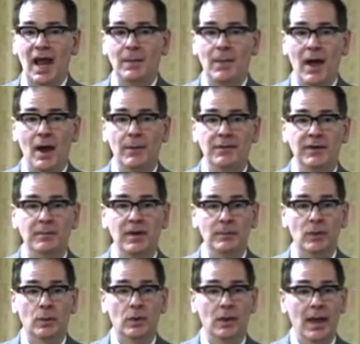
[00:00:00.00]
came out with it and
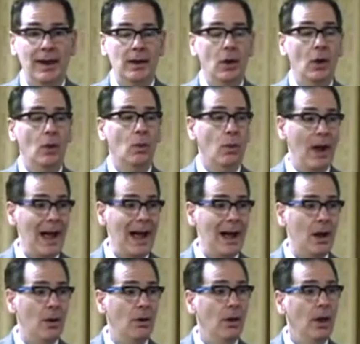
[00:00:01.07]
people were like,
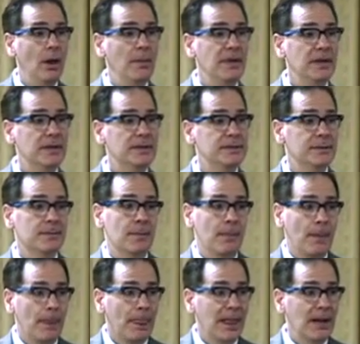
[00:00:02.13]
wow, because
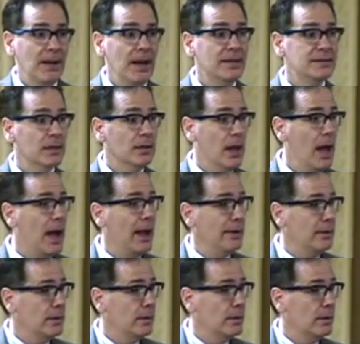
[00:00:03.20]
it's a lot.
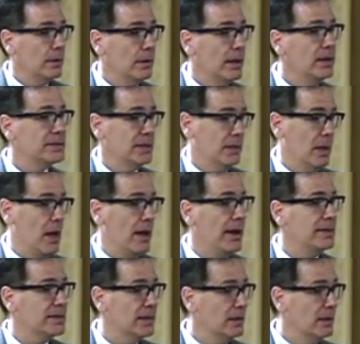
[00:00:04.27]
It's a lot. It's a